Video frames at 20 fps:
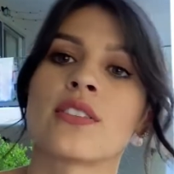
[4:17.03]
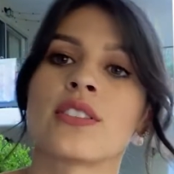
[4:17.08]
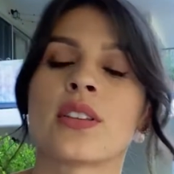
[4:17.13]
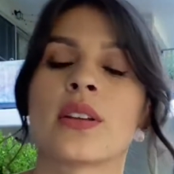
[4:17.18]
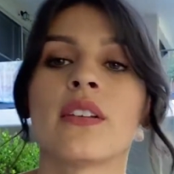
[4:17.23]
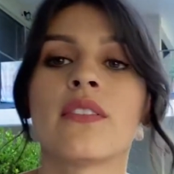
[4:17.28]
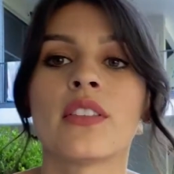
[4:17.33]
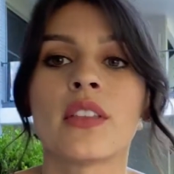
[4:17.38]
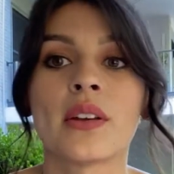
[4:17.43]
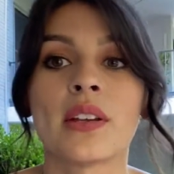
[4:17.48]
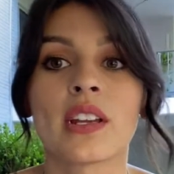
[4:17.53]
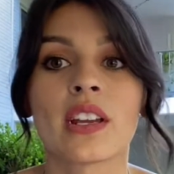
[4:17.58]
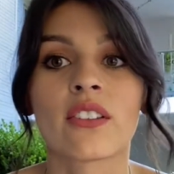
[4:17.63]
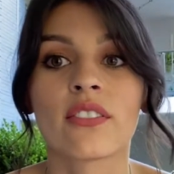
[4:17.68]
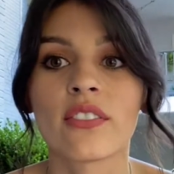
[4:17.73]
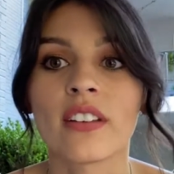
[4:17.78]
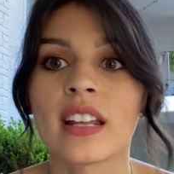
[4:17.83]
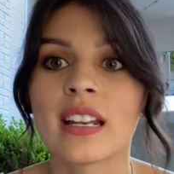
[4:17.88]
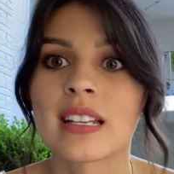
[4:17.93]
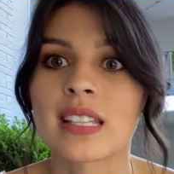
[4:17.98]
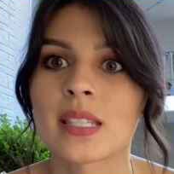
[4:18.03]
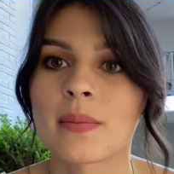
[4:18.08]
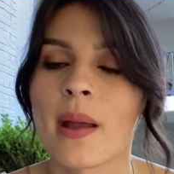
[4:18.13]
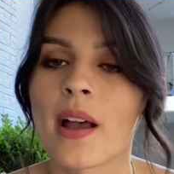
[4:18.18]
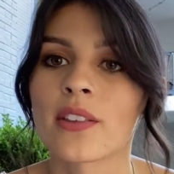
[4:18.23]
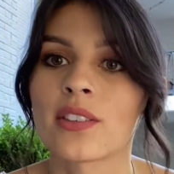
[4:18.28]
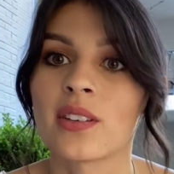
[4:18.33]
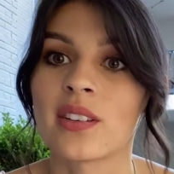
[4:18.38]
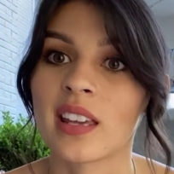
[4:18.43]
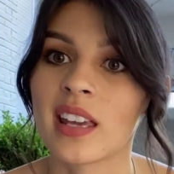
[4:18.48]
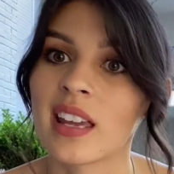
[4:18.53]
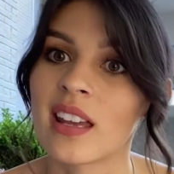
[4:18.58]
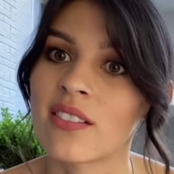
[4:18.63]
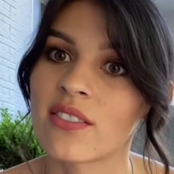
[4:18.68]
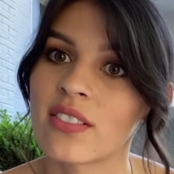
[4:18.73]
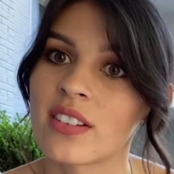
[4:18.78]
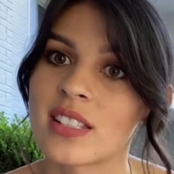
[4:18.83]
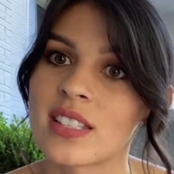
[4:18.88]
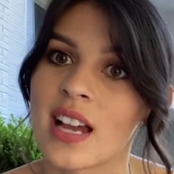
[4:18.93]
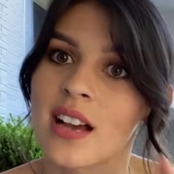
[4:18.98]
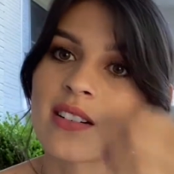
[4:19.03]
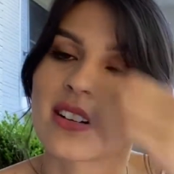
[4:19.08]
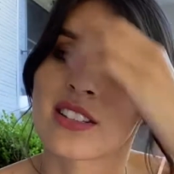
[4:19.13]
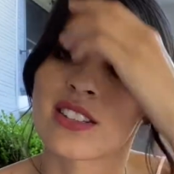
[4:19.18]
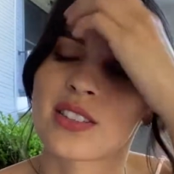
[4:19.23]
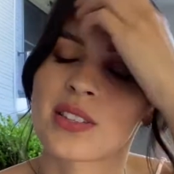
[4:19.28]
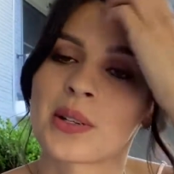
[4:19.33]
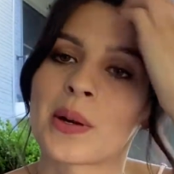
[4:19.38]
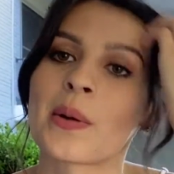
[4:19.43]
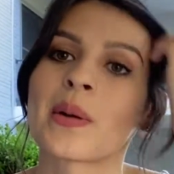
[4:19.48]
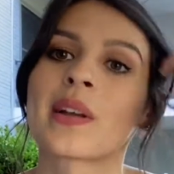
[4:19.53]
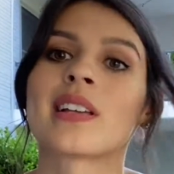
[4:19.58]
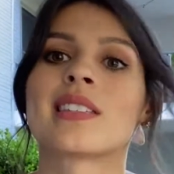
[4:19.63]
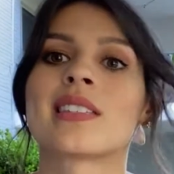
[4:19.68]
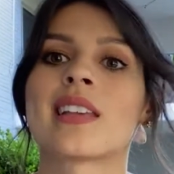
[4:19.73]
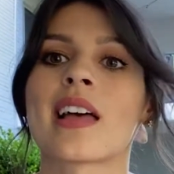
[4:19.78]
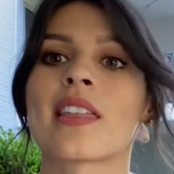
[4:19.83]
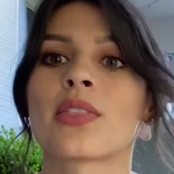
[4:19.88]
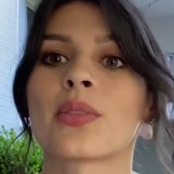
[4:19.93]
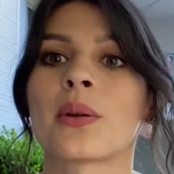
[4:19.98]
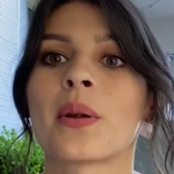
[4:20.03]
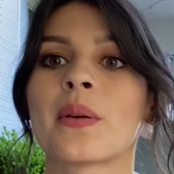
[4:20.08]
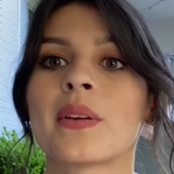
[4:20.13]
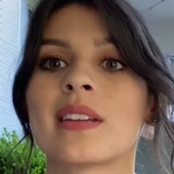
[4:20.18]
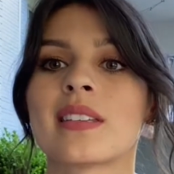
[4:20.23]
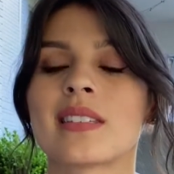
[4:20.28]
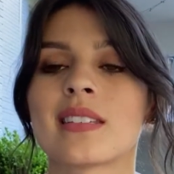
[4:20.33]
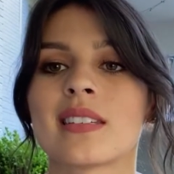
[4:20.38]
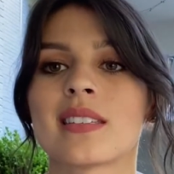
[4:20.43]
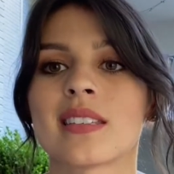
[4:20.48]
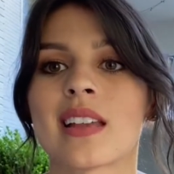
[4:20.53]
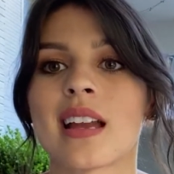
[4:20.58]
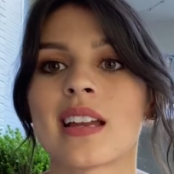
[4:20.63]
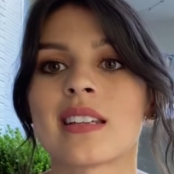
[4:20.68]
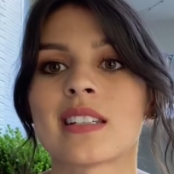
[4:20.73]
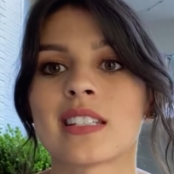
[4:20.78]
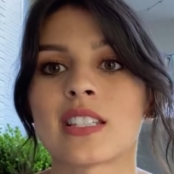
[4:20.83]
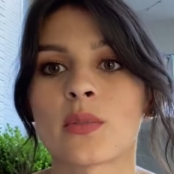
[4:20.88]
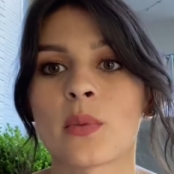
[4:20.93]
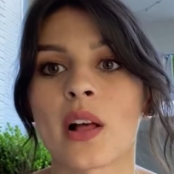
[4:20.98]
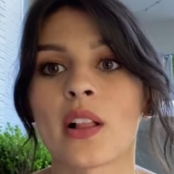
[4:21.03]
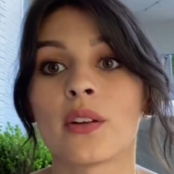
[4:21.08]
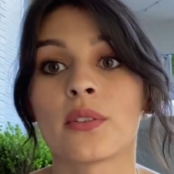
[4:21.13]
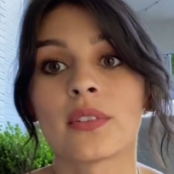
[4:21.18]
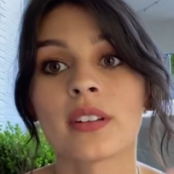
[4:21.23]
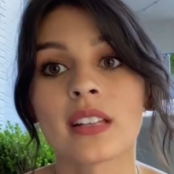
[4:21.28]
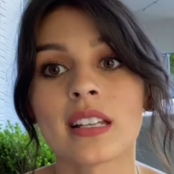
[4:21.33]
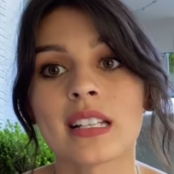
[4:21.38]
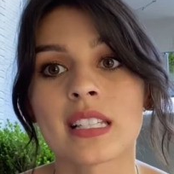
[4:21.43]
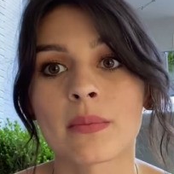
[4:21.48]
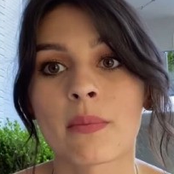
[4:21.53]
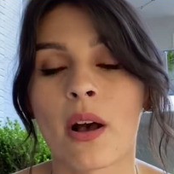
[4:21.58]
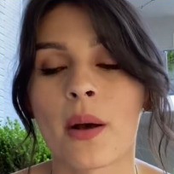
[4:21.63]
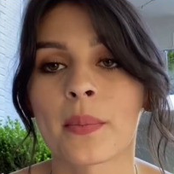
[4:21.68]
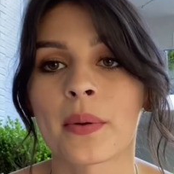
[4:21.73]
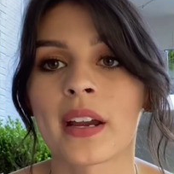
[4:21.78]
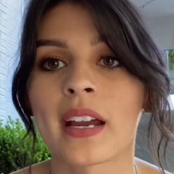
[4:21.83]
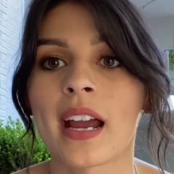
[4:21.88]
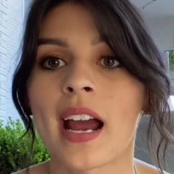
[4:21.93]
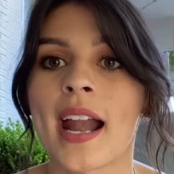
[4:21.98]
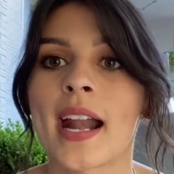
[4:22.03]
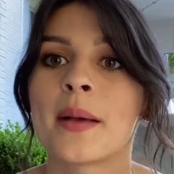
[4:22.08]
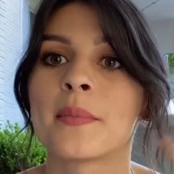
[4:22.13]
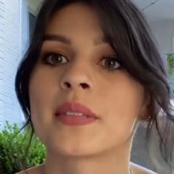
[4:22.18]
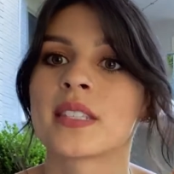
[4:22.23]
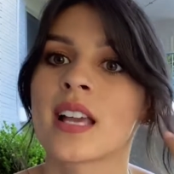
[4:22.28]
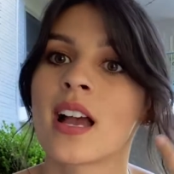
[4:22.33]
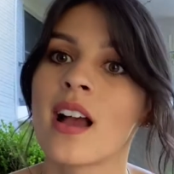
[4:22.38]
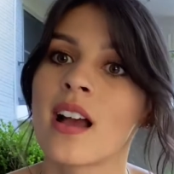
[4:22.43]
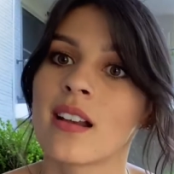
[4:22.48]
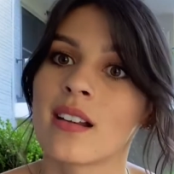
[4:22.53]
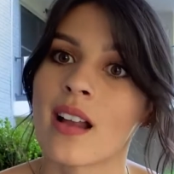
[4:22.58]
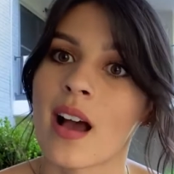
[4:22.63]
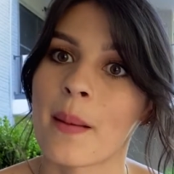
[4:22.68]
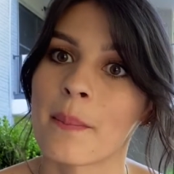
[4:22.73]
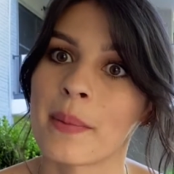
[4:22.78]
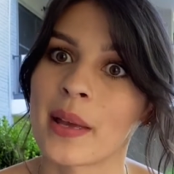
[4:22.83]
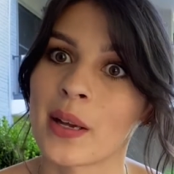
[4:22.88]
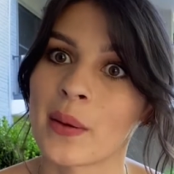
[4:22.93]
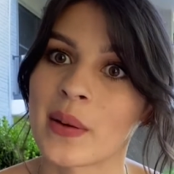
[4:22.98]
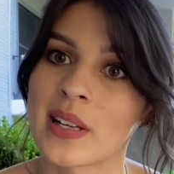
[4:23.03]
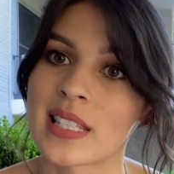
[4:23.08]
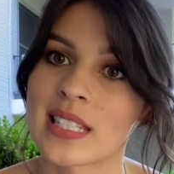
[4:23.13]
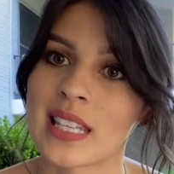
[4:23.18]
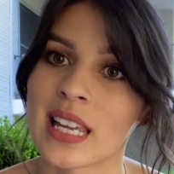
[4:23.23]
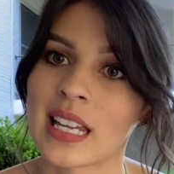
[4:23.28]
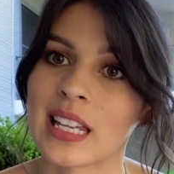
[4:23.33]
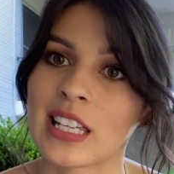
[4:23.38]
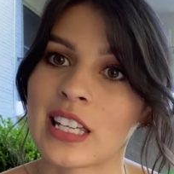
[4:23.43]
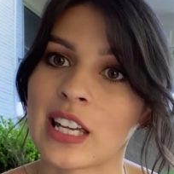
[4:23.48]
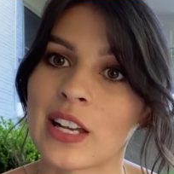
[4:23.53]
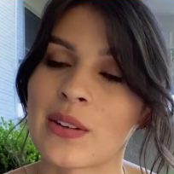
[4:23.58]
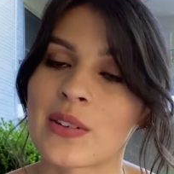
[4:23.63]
So even though you could fit in its mouth, you can't fit down its throat, because that throat is designed to swallow really small prey items, not big ones like you.